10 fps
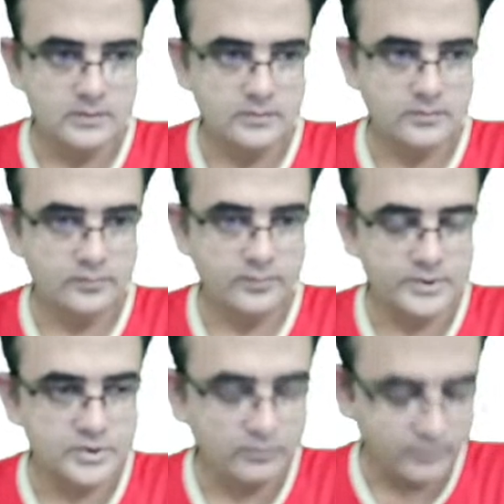
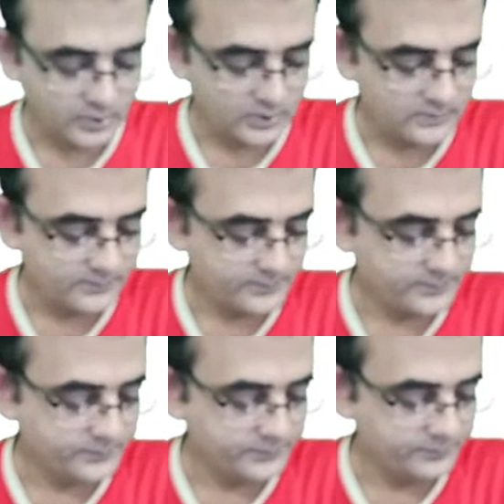first of all,
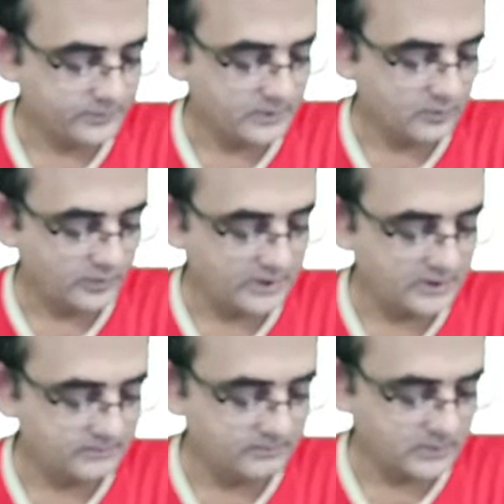
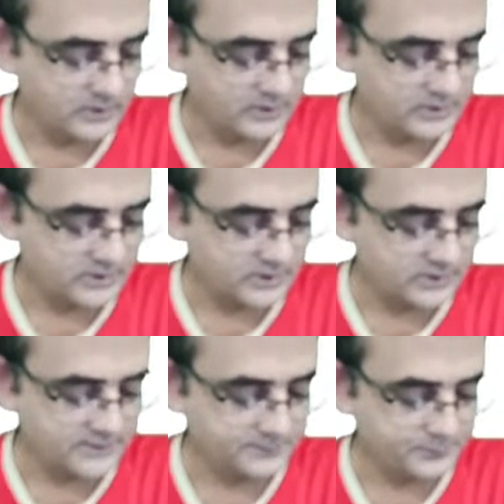we discuss